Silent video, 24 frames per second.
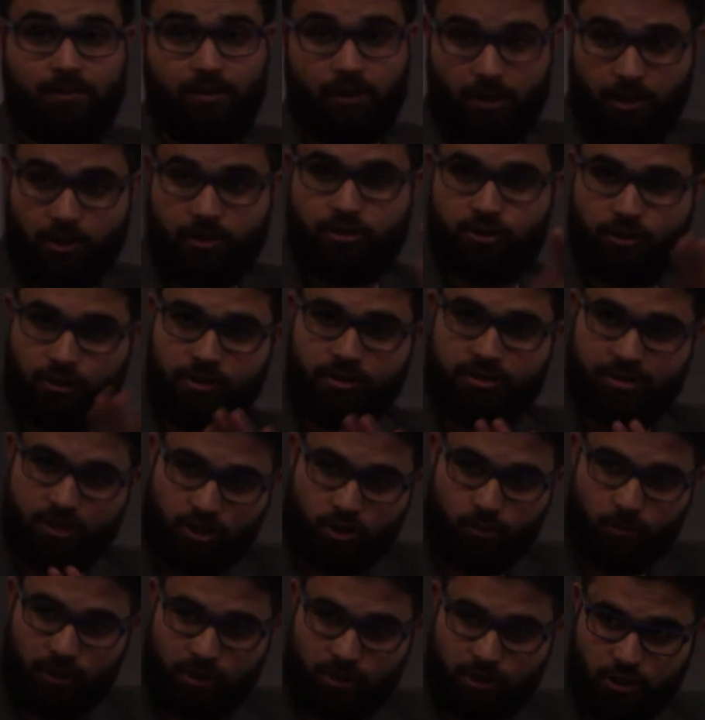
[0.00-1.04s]
There are certain
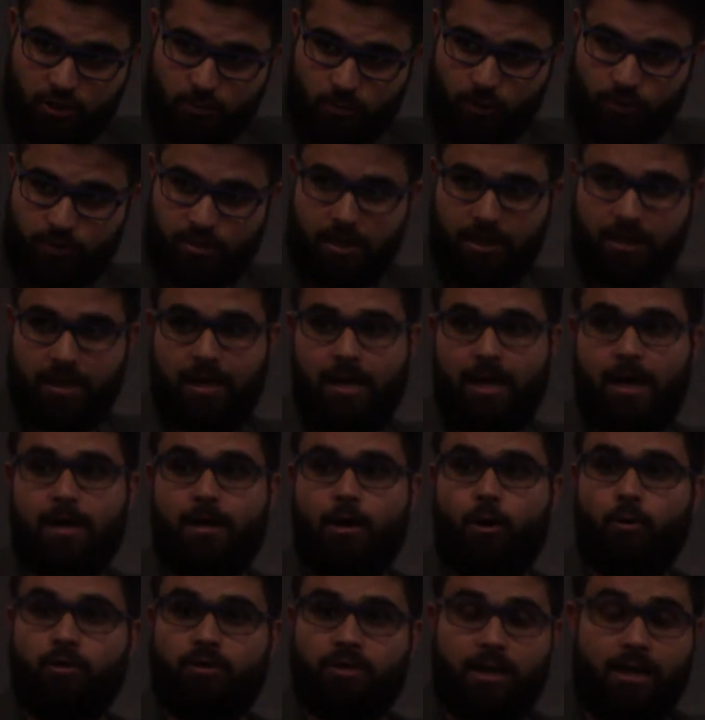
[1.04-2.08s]
situations where you'll say
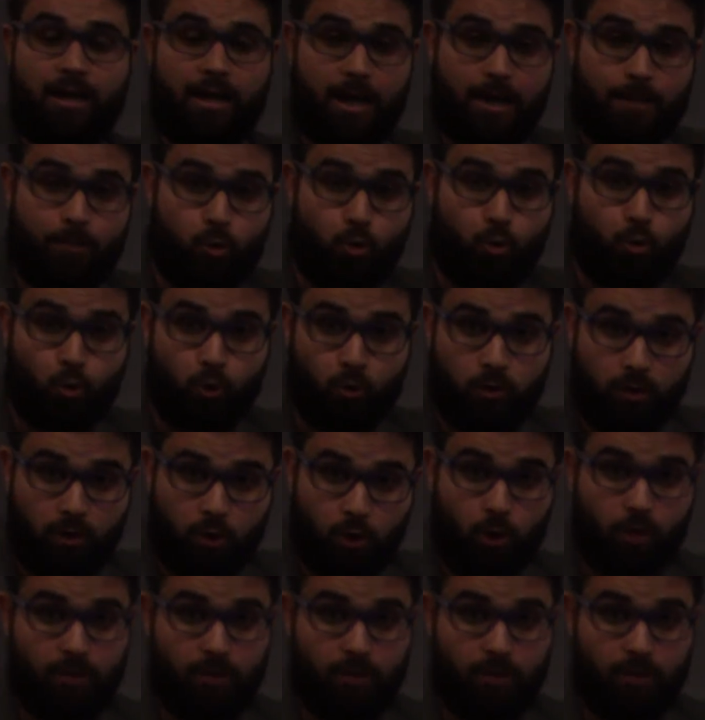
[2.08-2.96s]
or tal'abu